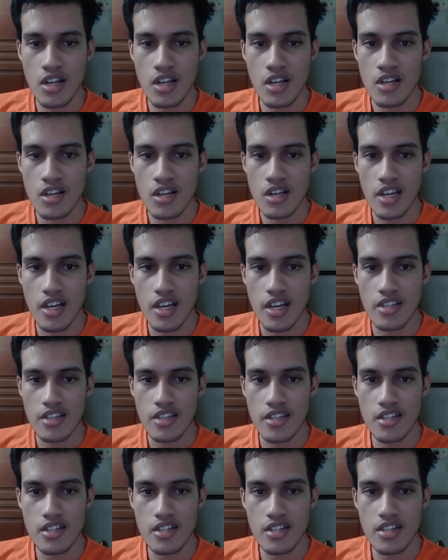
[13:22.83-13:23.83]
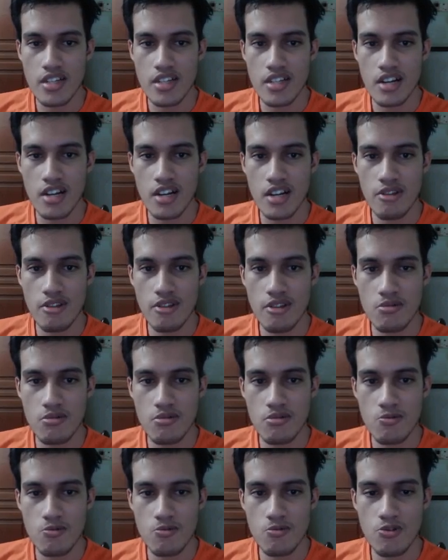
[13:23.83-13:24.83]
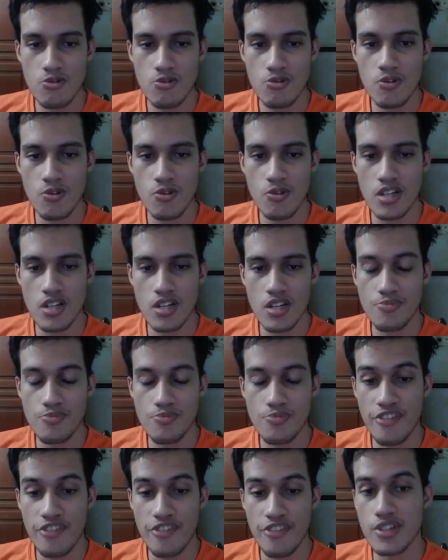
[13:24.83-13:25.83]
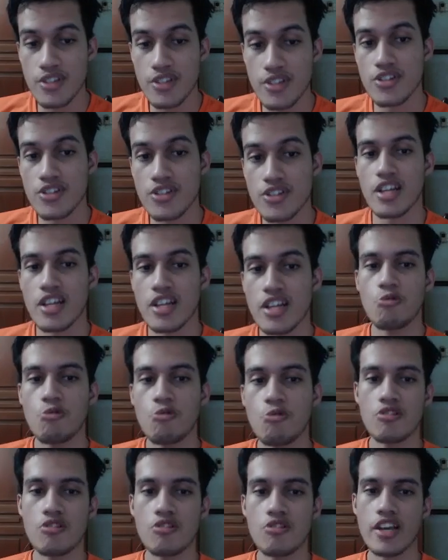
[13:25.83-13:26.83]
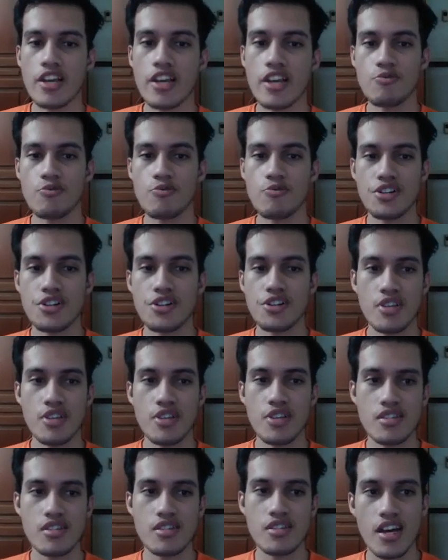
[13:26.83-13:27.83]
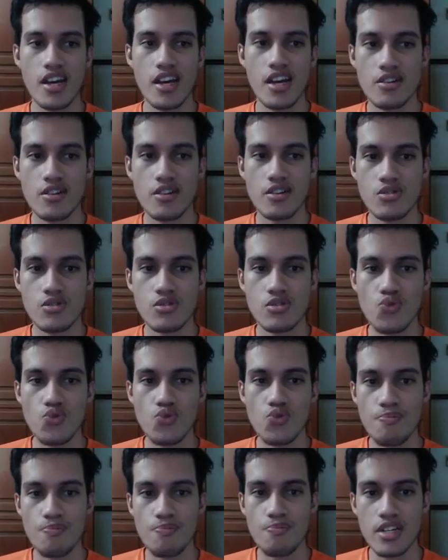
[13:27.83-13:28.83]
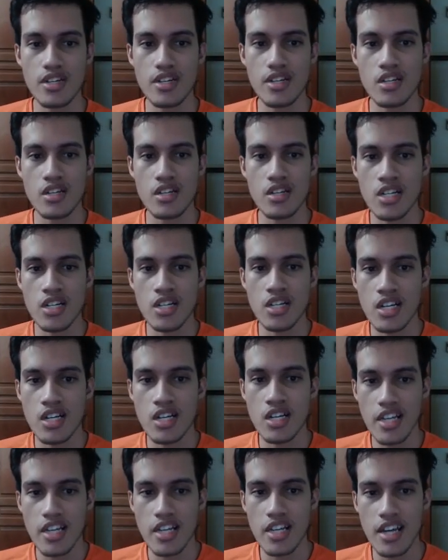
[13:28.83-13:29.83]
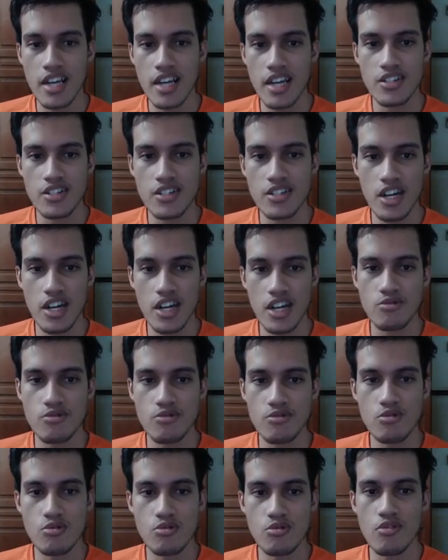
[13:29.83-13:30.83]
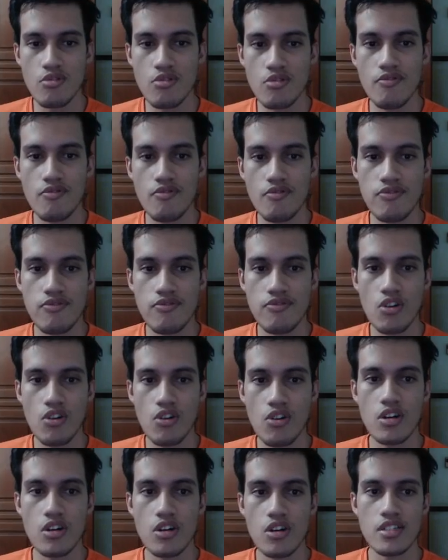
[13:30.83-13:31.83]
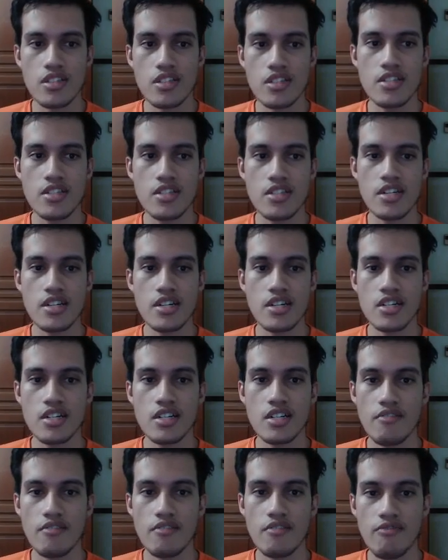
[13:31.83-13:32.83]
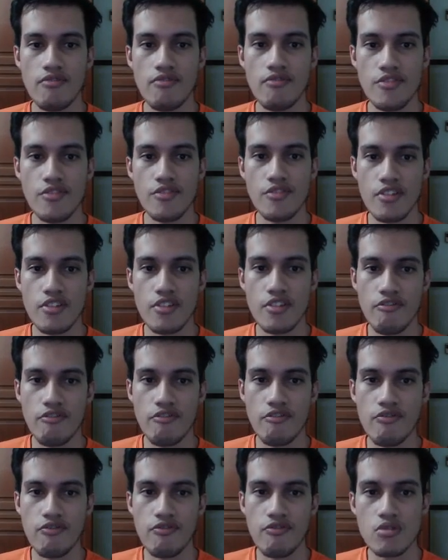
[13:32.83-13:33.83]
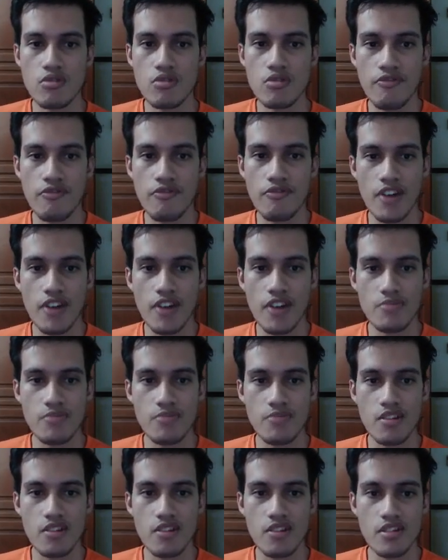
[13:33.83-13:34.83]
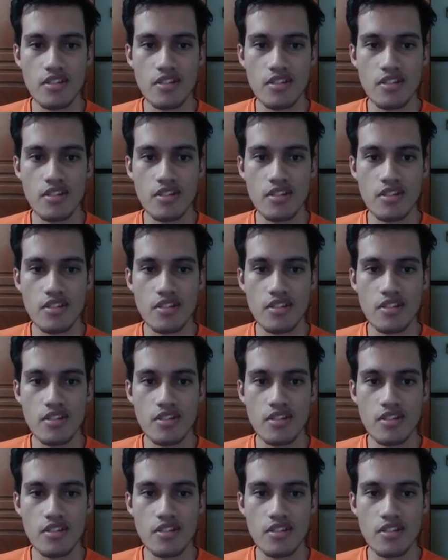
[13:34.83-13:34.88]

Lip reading: and here they are going to throw a Brave Bird straight at our Walrein, which means that Swampert can try to go for the full farm down.